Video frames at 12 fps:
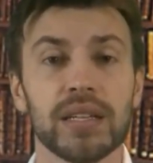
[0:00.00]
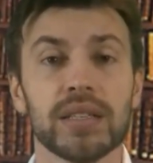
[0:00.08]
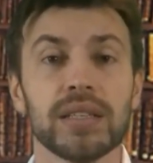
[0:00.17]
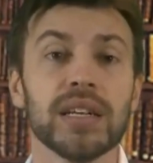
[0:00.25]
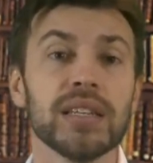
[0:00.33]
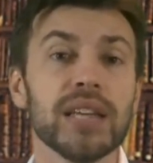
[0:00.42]

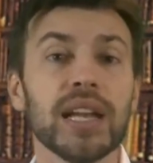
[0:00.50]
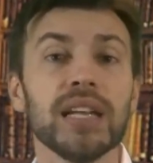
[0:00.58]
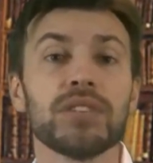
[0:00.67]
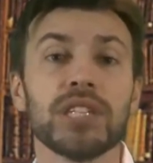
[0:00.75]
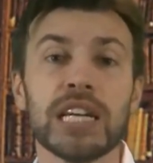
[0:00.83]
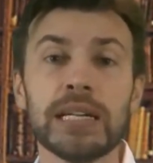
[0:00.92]
Then the
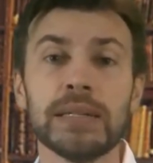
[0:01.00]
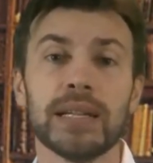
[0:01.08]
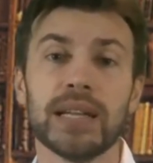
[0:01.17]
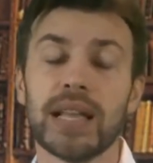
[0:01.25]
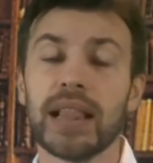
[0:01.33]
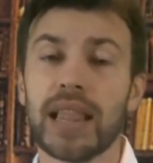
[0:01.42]

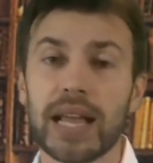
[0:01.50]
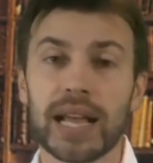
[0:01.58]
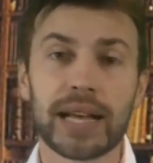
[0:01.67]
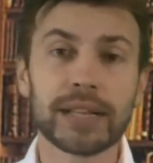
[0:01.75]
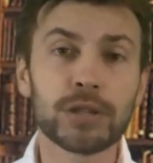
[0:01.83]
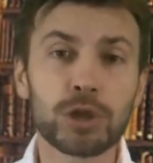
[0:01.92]
left-handed added,
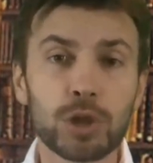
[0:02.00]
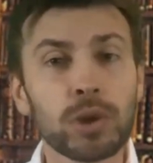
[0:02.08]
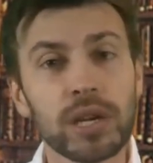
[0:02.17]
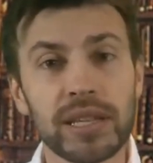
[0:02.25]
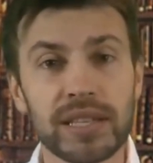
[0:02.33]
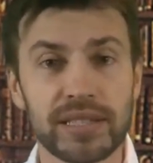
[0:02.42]
"If you
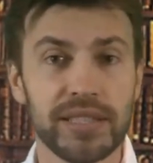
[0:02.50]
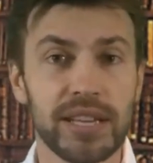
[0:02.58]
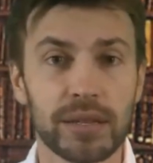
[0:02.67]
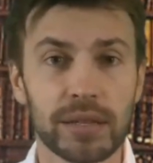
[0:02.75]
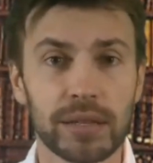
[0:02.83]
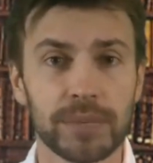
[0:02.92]
had
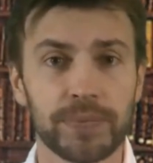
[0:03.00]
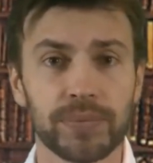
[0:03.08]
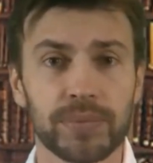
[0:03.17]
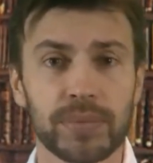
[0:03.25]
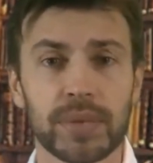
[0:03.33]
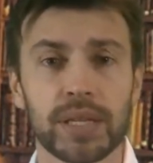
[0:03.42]
stronger
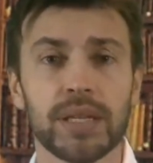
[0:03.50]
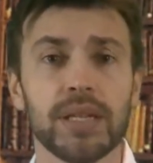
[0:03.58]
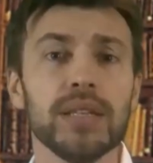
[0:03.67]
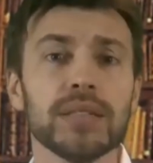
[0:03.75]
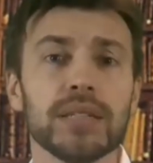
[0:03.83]
tiny scope,